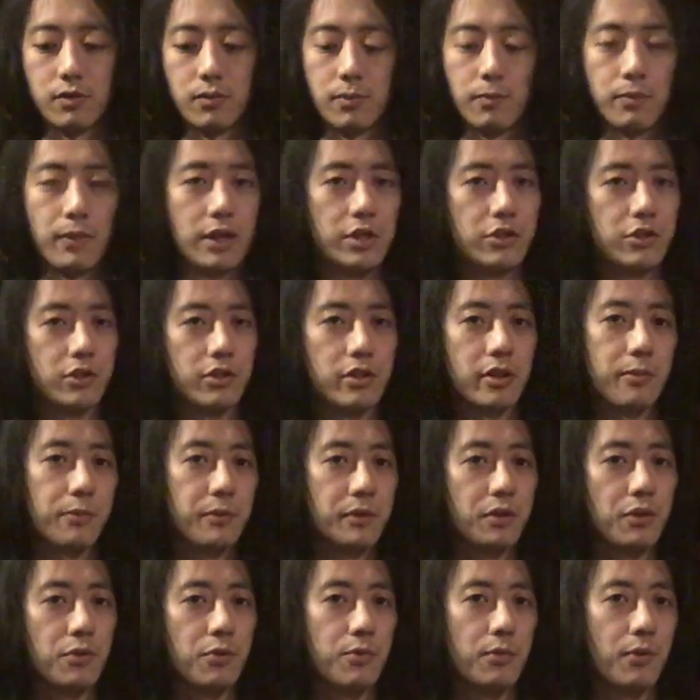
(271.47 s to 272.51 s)
make sure that we
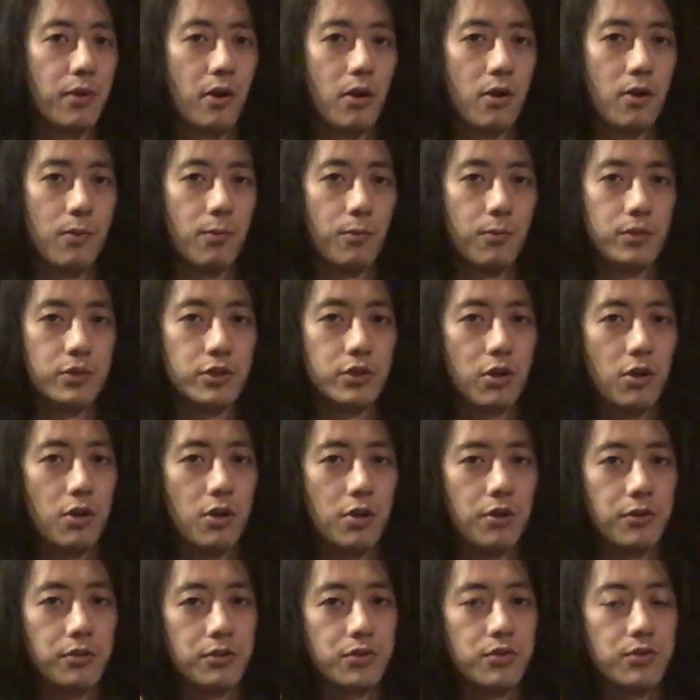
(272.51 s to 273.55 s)
know which
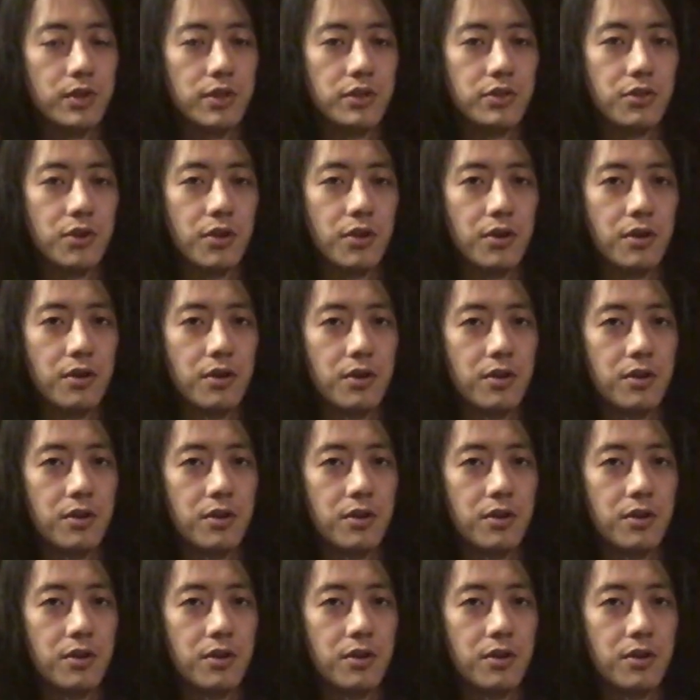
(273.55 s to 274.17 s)
all the strings are.